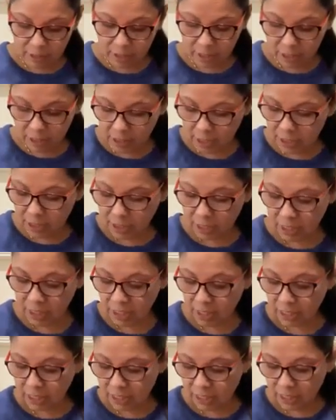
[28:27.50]
And
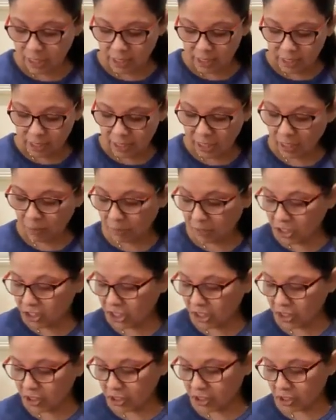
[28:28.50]
let me
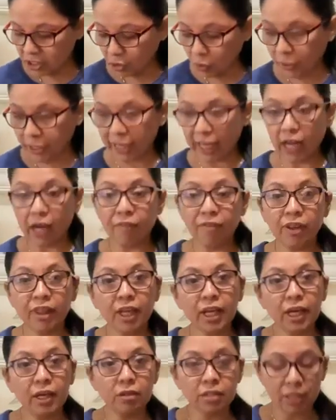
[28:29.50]
change this quick.
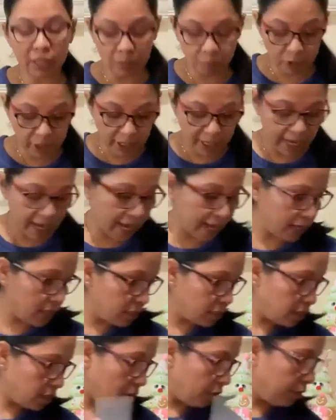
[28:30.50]
Everything else that I'm going to
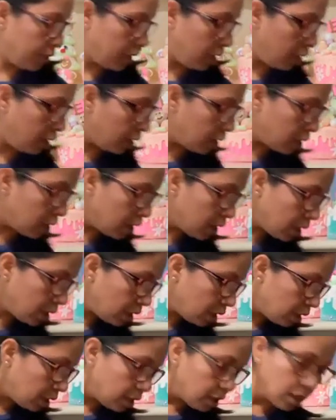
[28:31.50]
add, it's already on
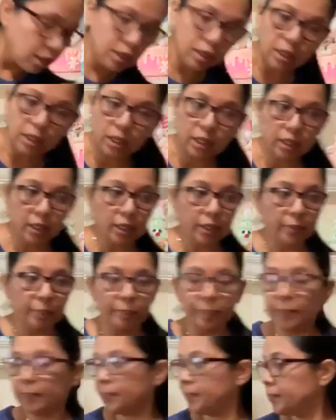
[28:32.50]
there.
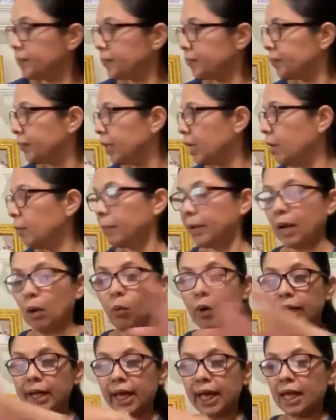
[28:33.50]
But
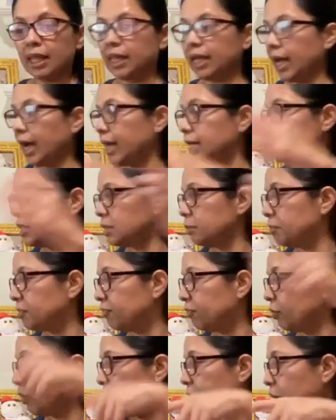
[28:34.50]
I want to add the icing
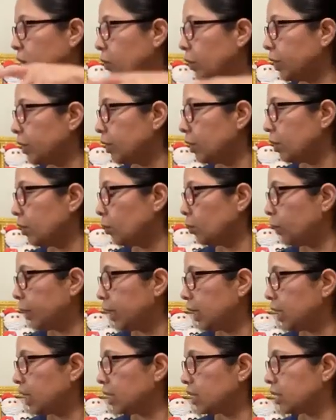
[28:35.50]
before I go in there
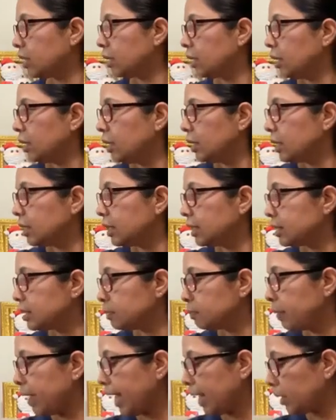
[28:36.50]
with the
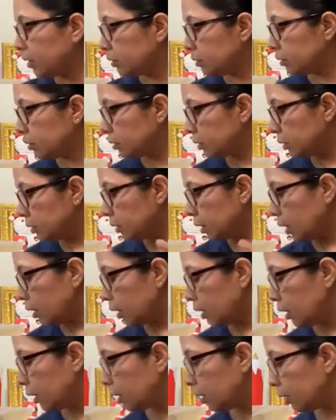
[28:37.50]
spackle, because
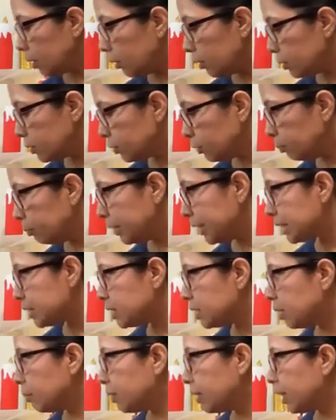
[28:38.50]
I also
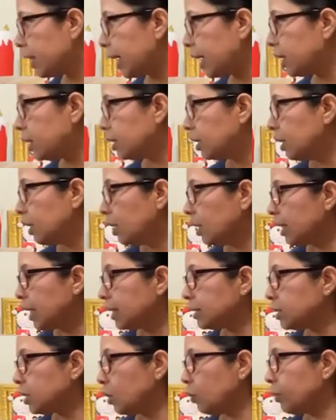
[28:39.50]
mixed some of that.
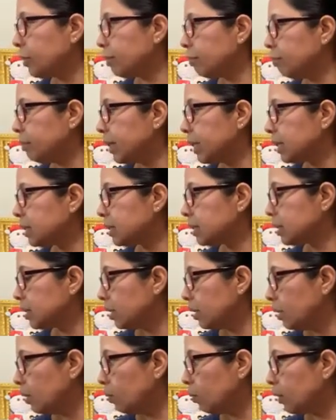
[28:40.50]
That's already mixed.
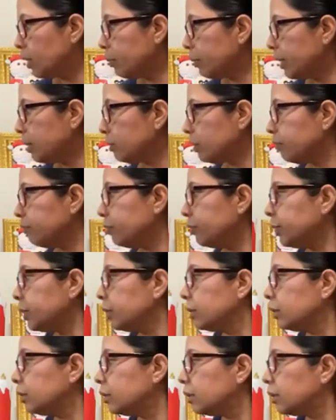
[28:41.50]
What am I looking for?